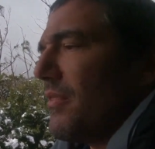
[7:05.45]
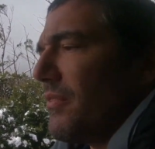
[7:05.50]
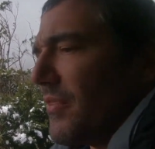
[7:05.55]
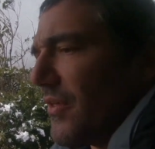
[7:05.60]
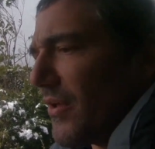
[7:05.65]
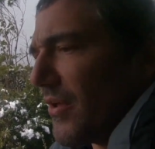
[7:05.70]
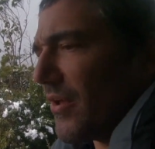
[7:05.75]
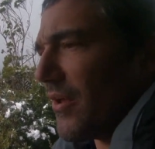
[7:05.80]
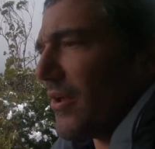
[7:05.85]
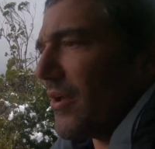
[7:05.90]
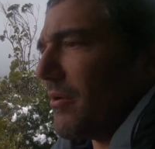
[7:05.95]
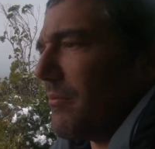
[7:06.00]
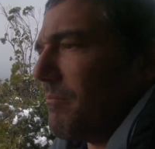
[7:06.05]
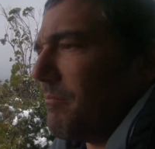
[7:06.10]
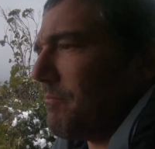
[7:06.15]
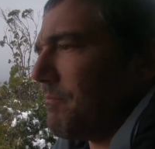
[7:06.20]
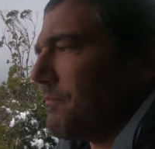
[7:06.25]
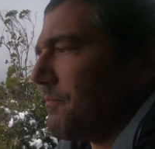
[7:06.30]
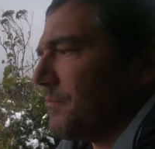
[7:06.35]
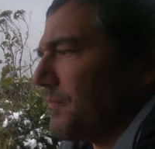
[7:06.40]
the
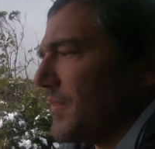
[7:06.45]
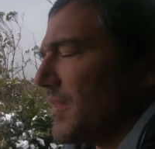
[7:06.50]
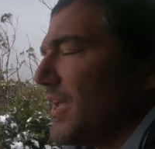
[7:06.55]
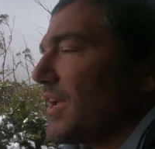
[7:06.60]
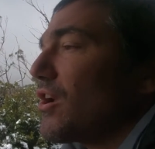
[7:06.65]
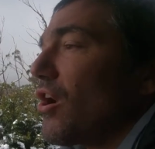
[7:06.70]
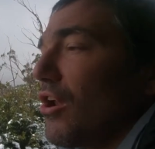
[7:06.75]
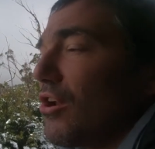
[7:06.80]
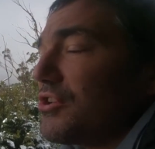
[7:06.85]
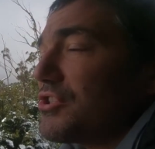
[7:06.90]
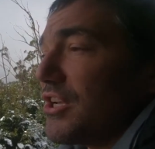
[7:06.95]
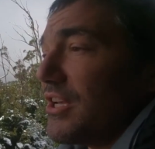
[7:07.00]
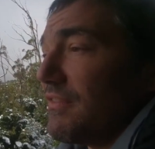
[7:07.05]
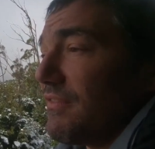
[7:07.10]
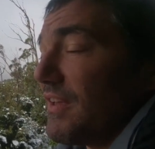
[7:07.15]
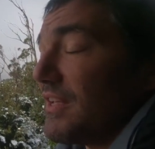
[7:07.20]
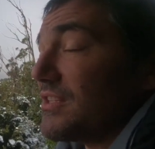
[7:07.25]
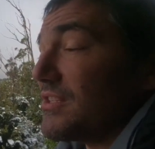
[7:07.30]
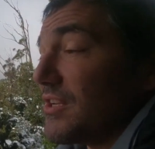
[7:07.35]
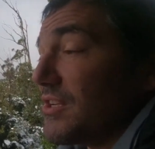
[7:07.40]
ecology of
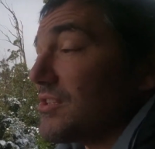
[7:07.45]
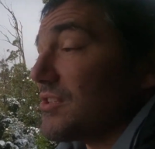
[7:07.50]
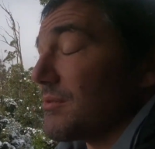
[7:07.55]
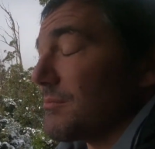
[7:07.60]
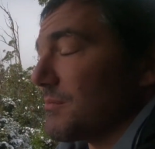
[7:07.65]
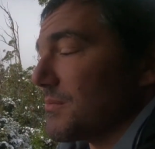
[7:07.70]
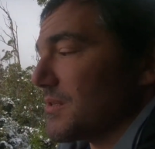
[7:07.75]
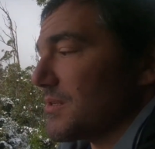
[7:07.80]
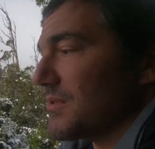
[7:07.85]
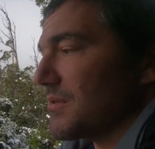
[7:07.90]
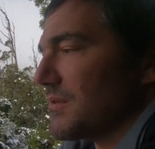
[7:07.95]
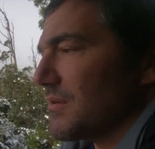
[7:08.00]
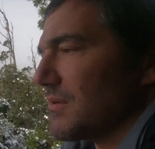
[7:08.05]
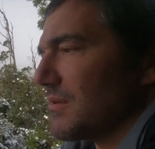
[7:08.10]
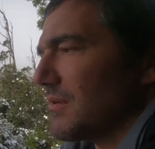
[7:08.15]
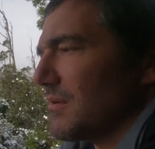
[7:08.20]
these systems,